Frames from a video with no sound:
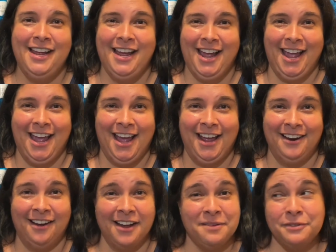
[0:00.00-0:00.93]

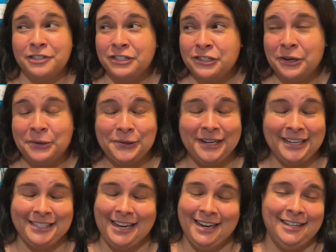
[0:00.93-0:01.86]
And I'm so
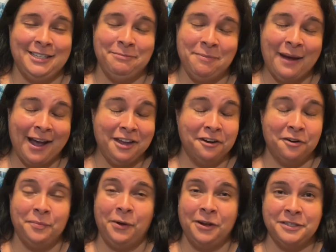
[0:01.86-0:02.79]
excited to be back here
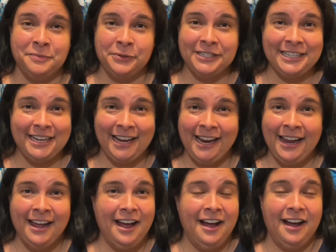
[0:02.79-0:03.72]
in Baltimore today.
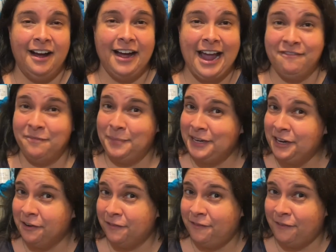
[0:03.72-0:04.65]
I haven't been
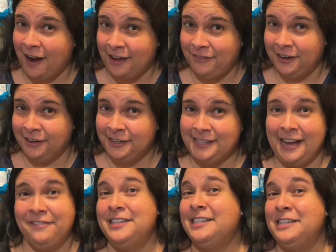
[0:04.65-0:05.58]
here in 5 years. I
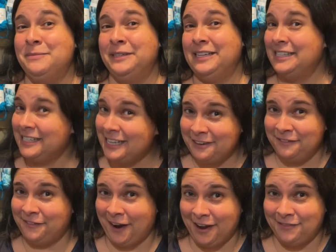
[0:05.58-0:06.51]
haven't seen Melissa in
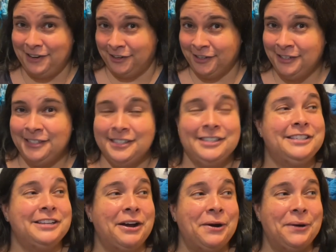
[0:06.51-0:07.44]
5 years.
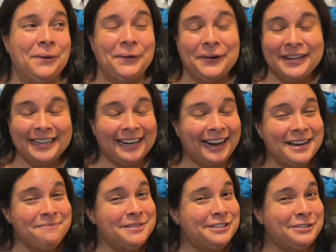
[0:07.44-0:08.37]
So
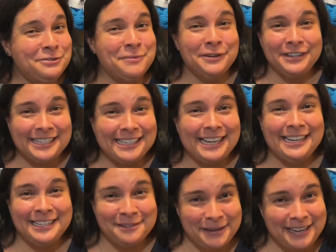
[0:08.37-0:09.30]
I'm super
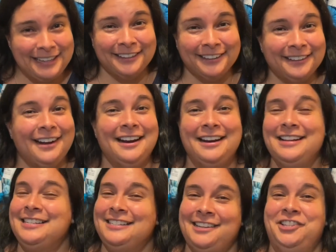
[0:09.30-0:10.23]
excited to be here. And
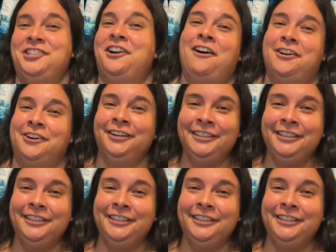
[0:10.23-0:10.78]
it's such an honor.